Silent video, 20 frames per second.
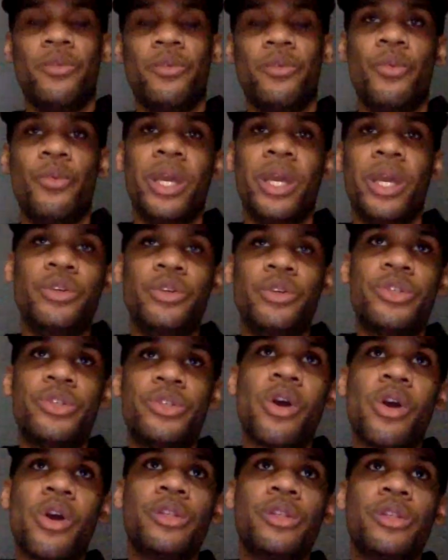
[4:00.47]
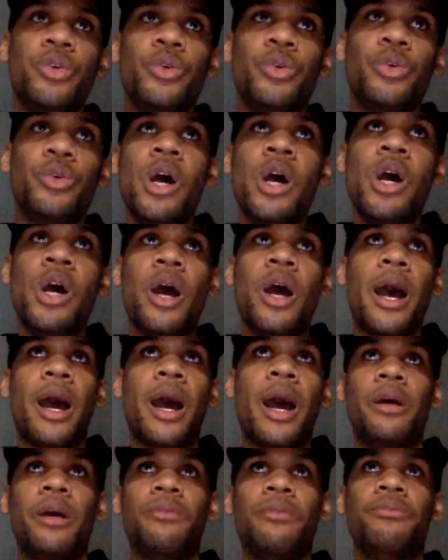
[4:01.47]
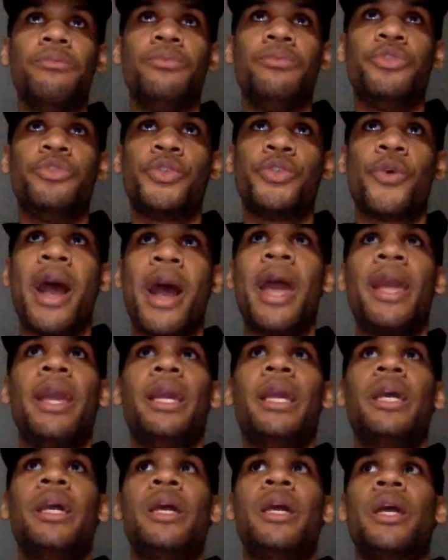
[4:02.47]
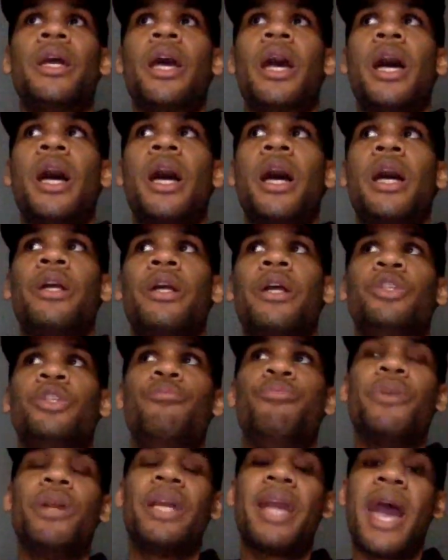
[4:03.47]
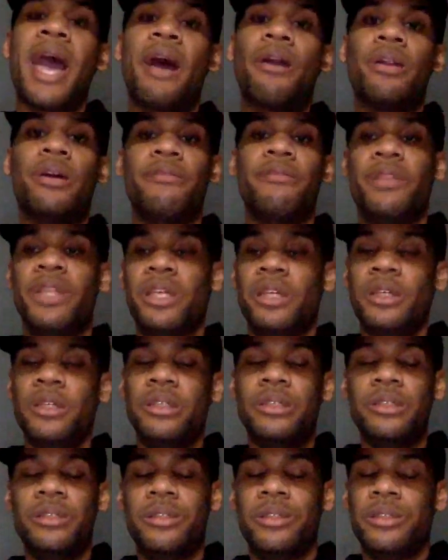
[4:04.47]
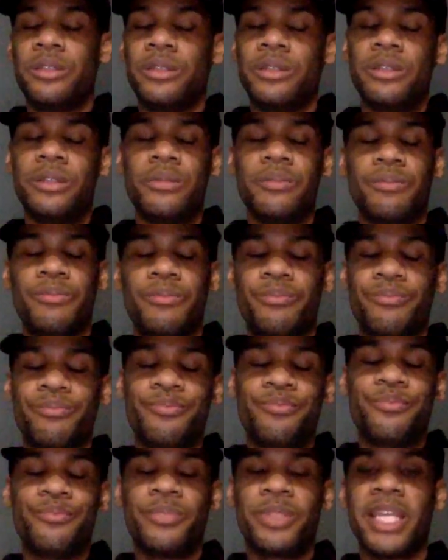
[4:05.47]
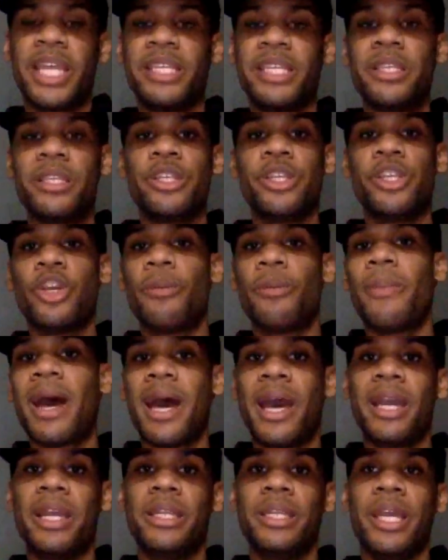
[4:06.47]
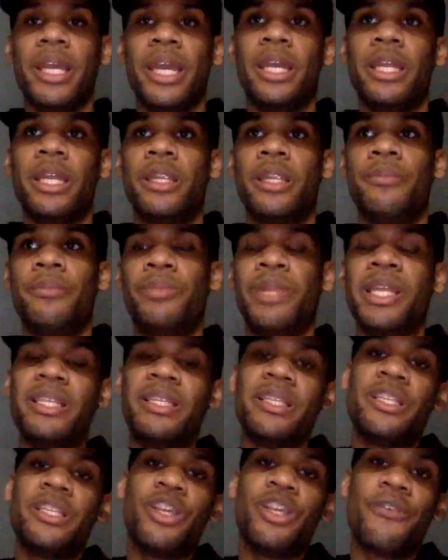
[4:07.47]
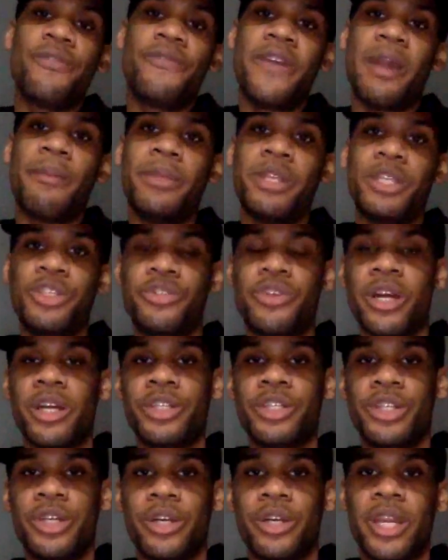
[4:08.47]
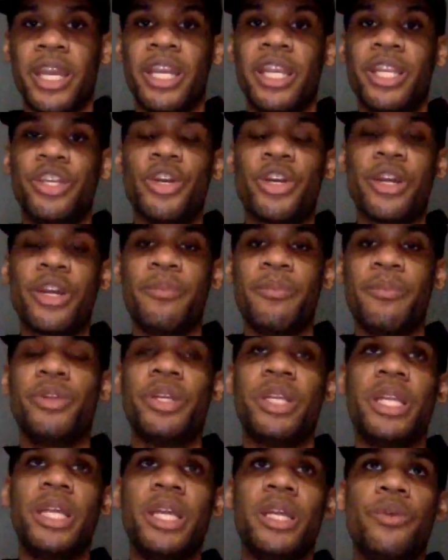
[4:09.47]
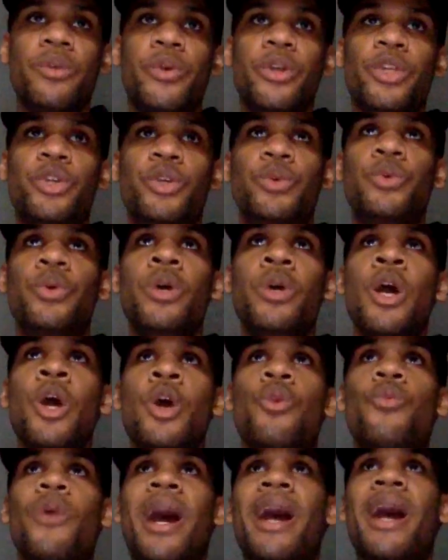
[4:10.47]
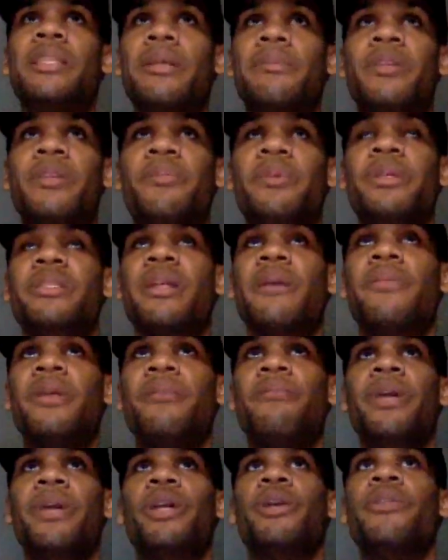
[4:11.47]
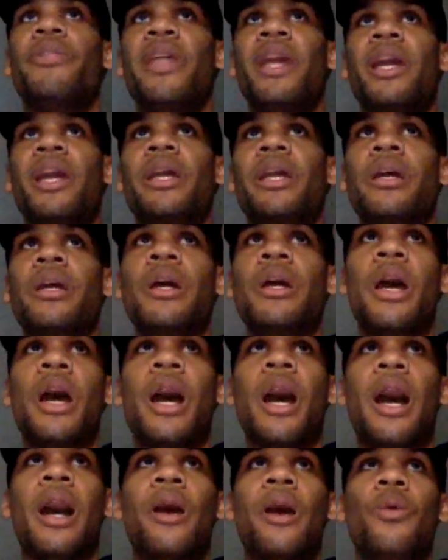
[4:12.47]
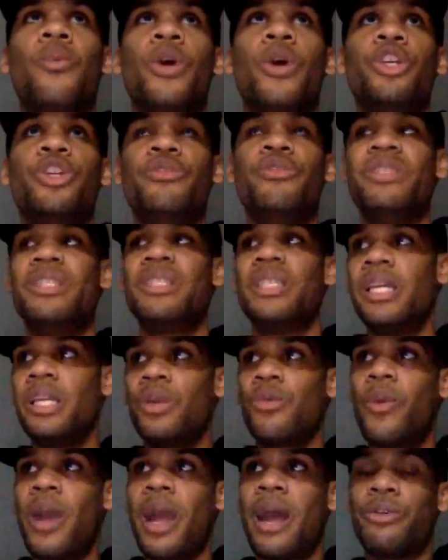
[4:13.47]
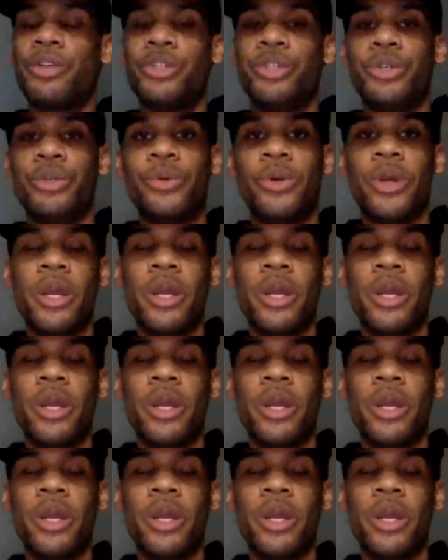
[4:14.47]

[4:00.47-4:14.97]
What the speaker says: when you start to try to break out of these places in your mind and places in your family structure and in your community. When you rise up to be something bigger than what you've seen around you,